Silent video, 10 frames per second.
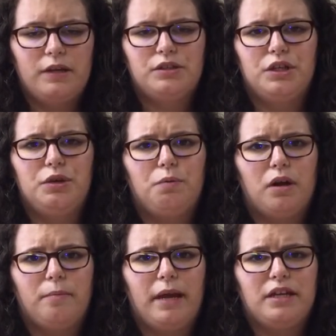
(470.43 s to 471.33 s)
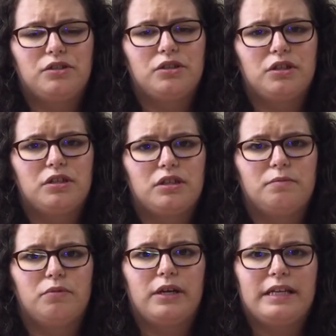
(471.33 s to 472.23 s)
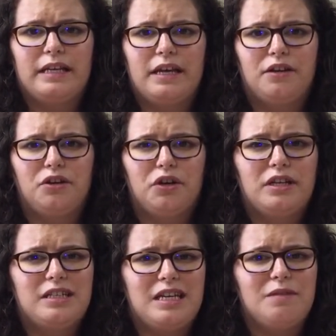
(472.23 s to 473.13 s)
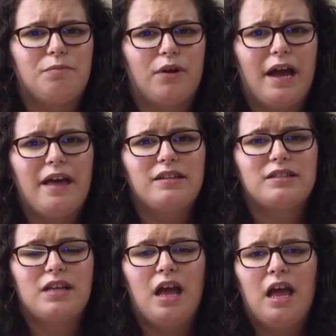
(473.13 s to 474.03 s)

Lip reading: So you want to make sure to breathe in good deep breaths,